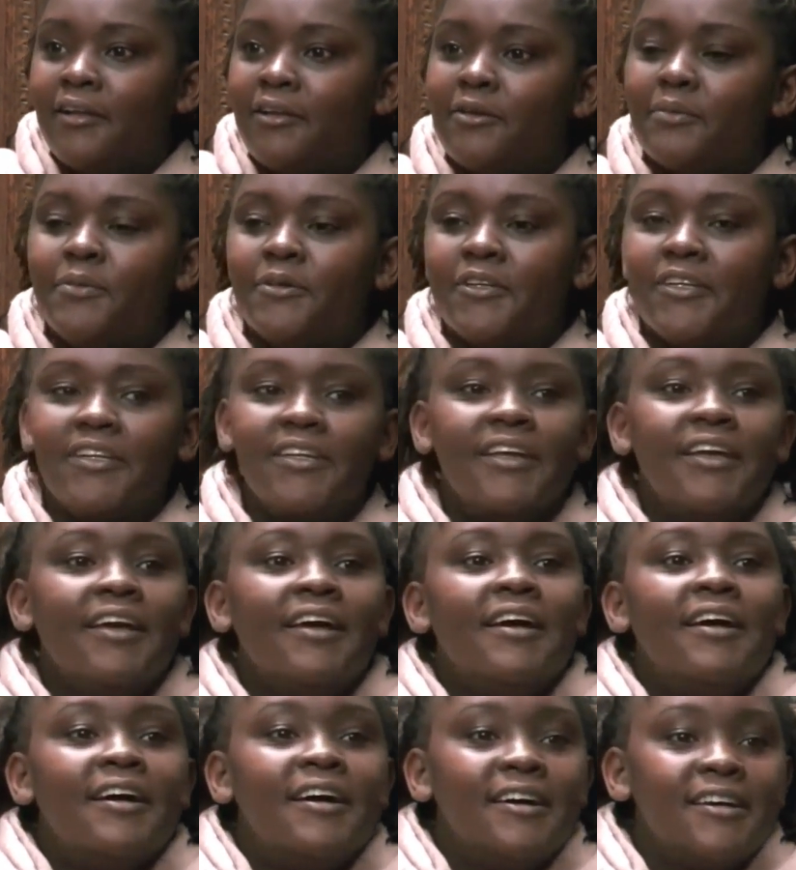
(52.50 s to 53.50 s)
Nobody?
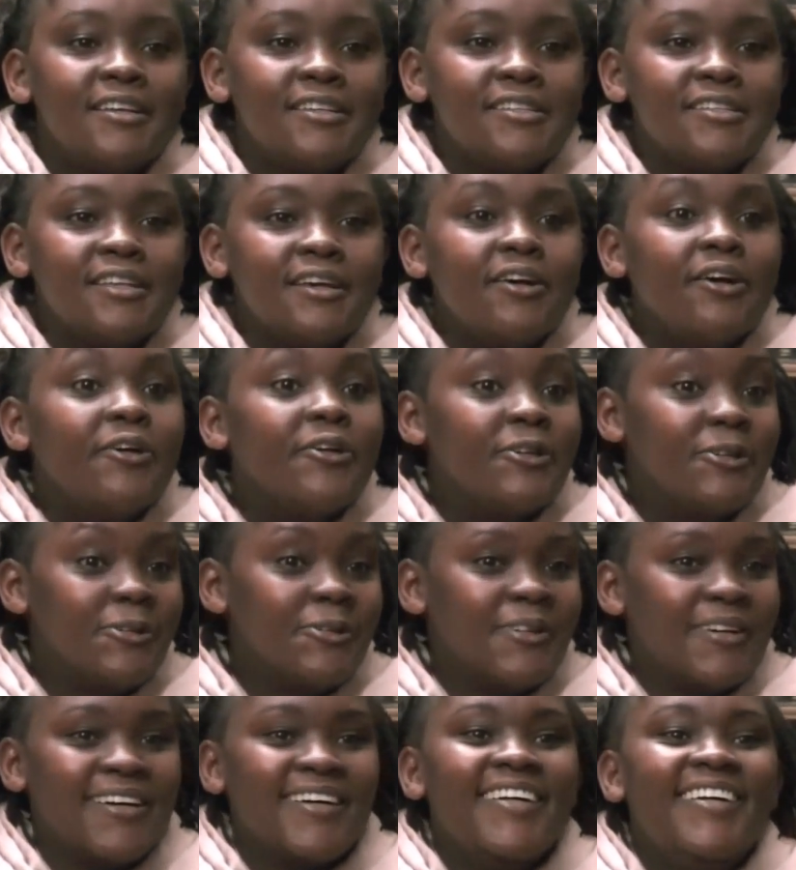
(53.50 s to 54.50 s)
Oh,
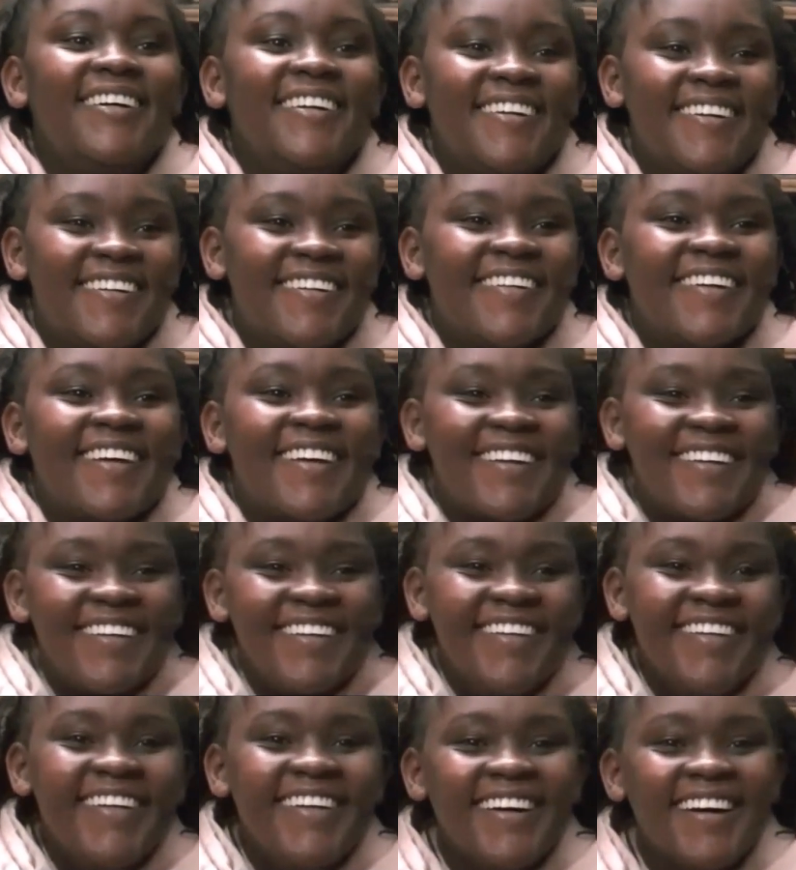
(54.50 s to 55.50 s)
you are?
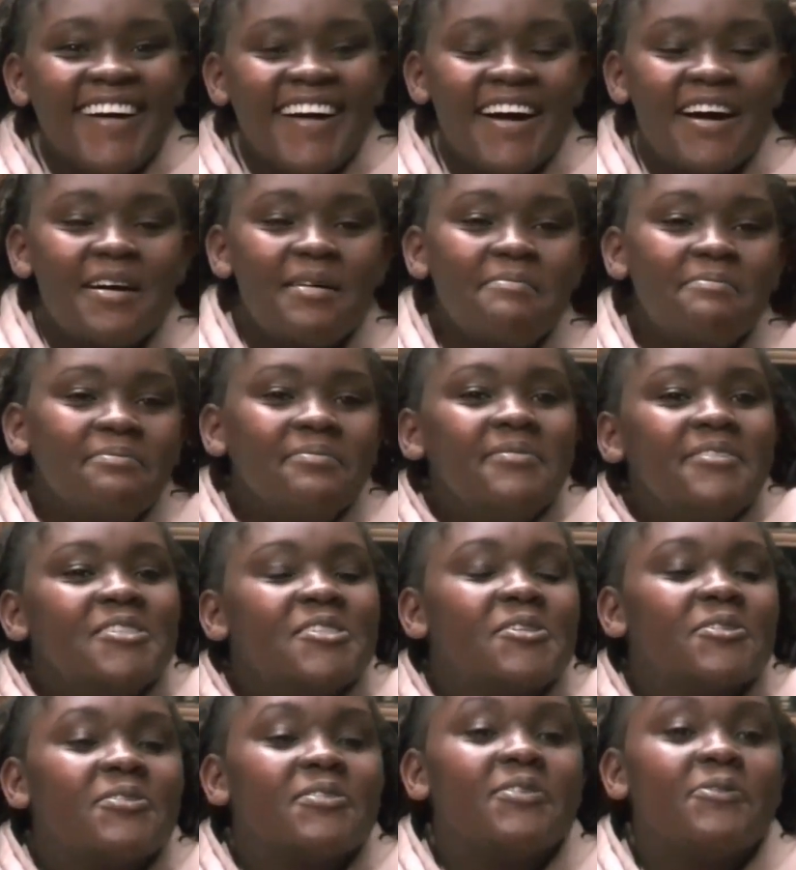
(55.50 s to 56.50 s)
Okay.
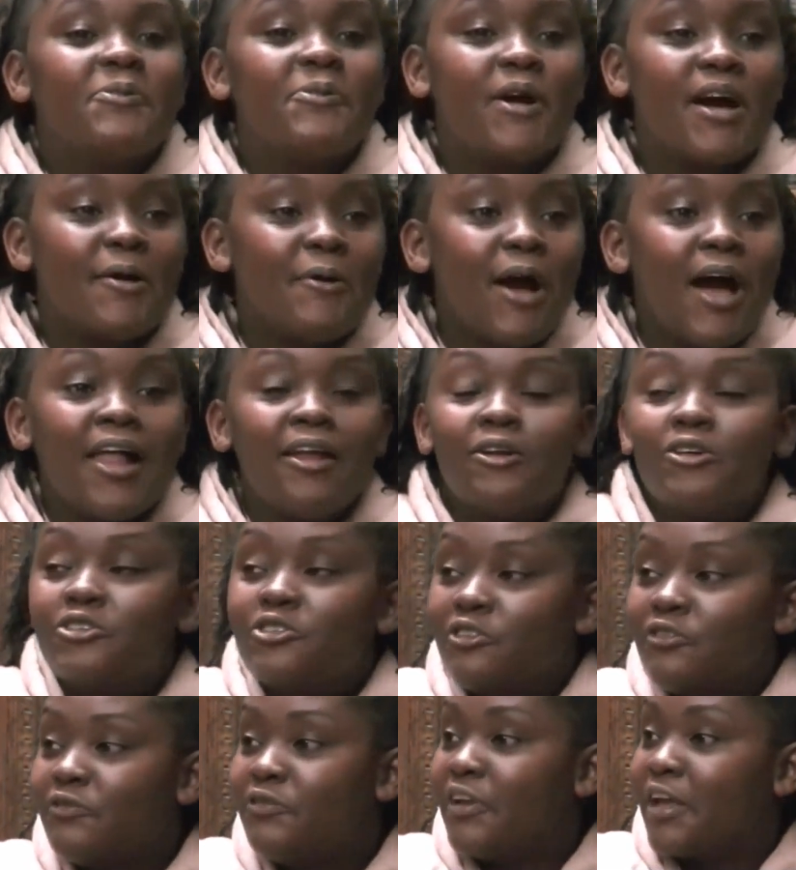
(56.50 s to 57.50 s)
So a lot
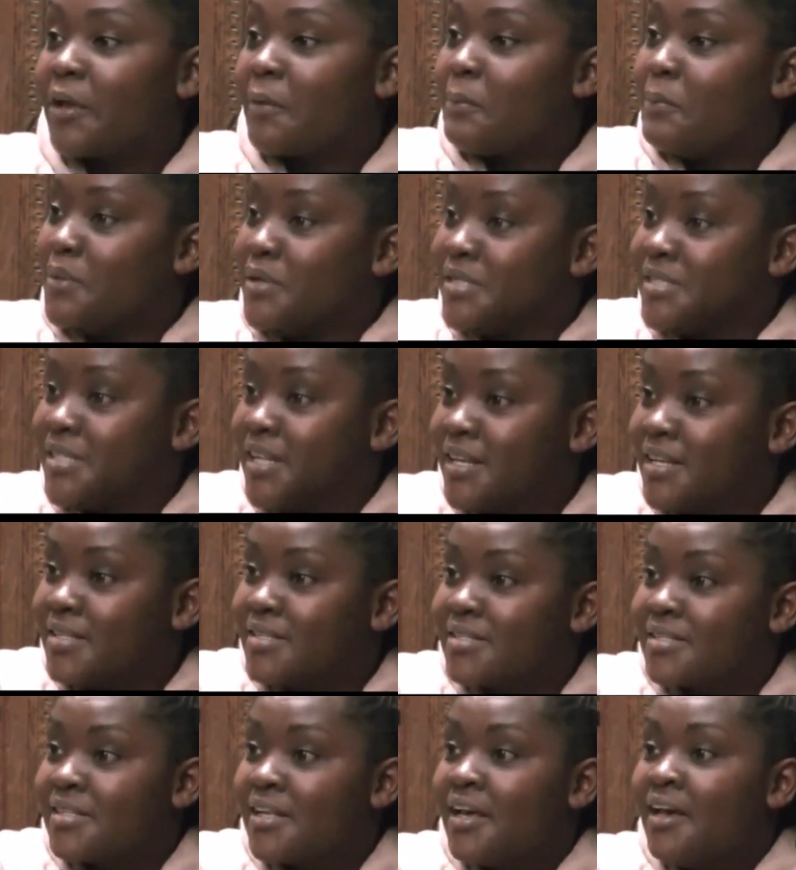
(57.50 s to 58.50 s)
of like
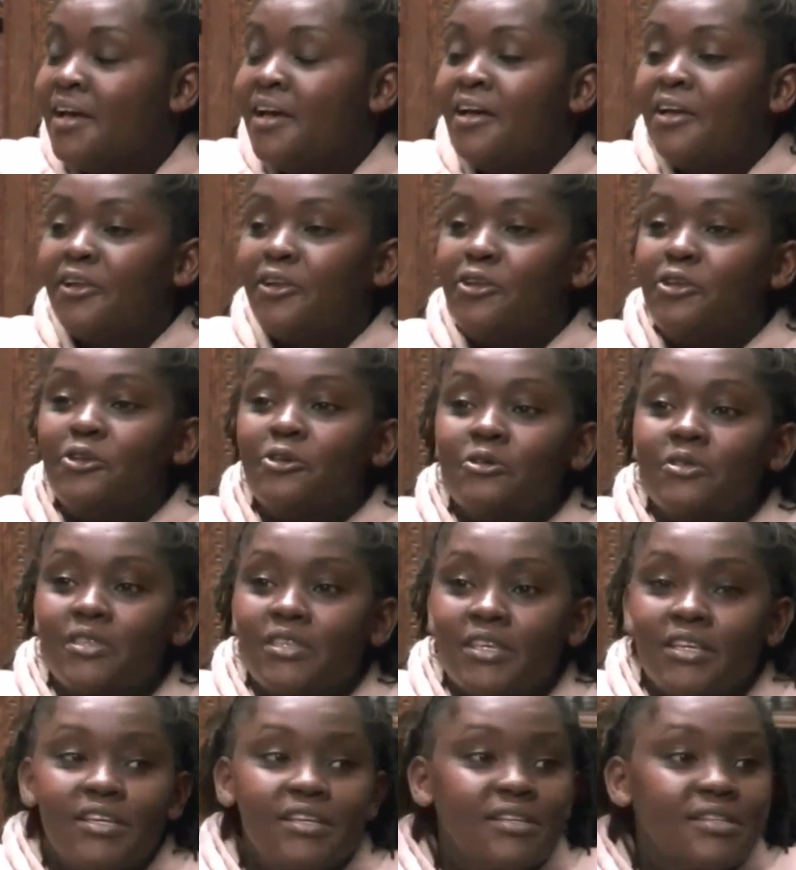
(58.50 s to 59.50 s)
business, new
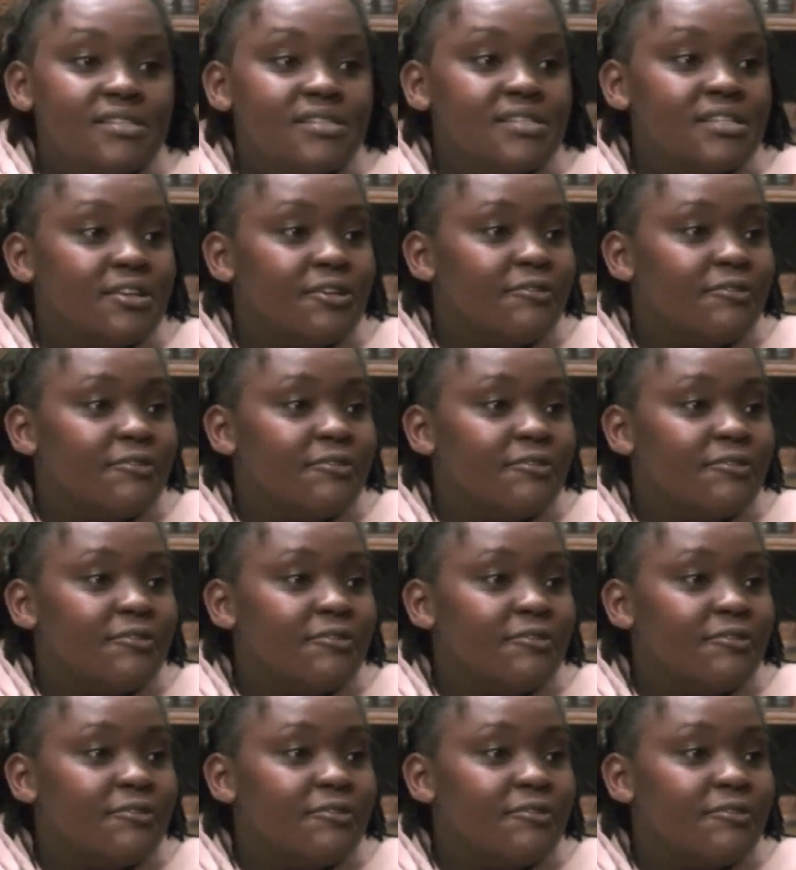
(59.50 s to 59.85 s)
things,